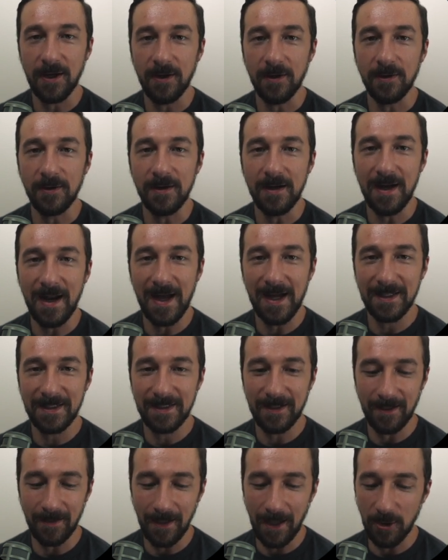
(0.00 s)
are not
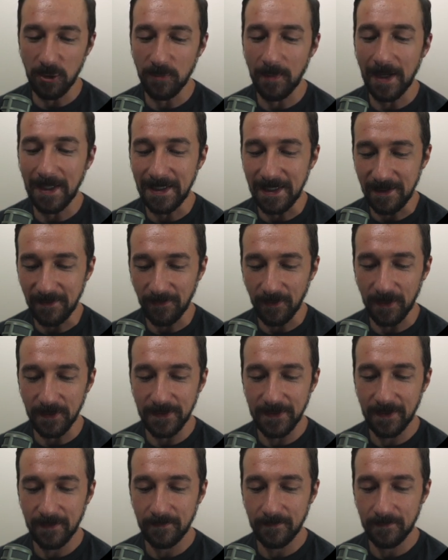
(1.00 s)
allowed by
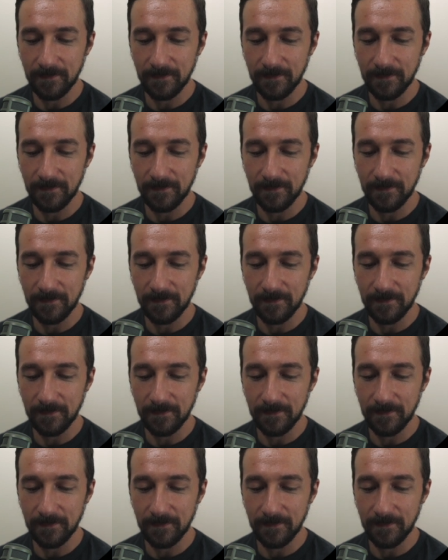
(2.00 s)
default.